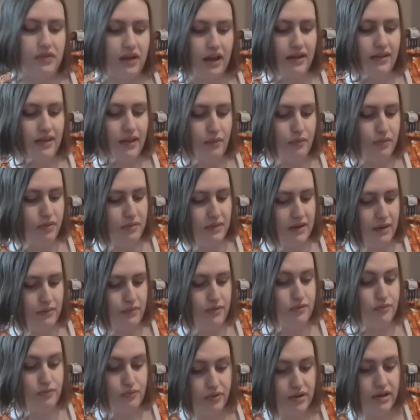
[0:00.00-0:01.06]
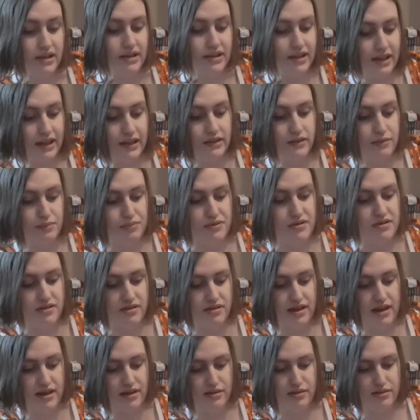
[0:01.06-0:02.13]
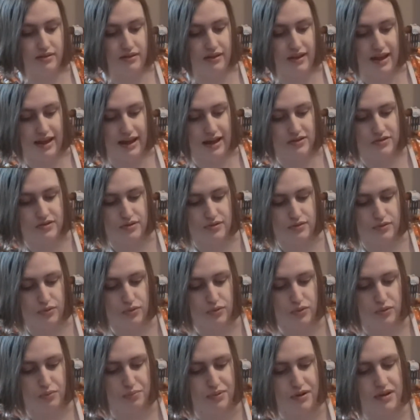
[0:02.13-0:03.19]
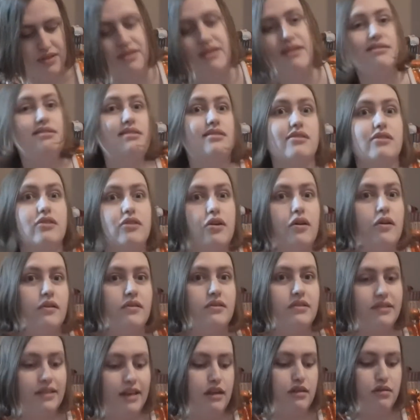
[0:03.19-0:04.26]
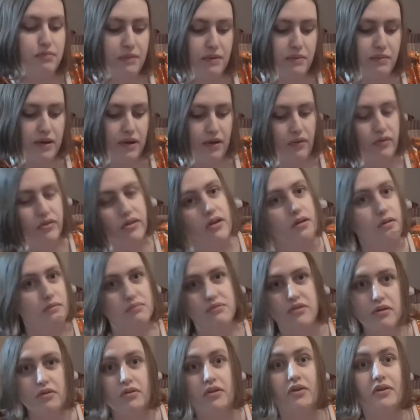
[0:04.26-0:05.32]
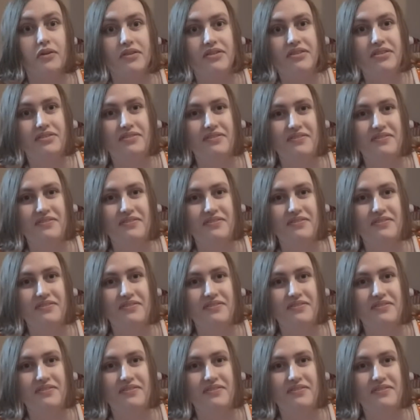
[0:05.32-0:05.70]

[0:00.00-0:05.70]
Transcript: And that was when I was really into princess. Like, I just, oh, princesses are good. Let's be real. They're good.